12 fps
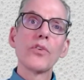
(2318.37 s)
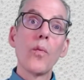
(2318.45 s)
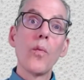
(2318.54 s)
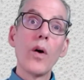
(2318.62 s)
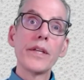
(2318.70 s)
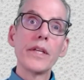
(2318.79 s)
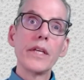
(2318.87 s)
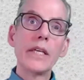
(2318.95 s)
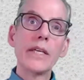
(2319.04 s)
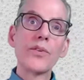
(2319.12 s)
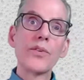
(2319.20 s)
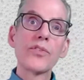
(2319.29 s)
So one
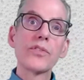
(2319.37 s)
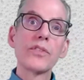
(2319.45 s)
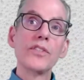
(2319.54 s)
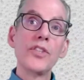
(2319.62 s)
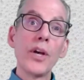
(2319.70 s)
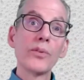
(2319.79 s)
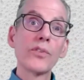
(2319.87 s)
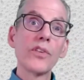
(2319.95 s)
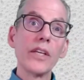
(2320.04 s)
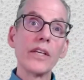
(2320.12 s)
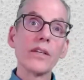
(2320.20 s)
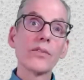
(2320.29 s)
is
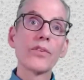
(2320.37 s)
dosing.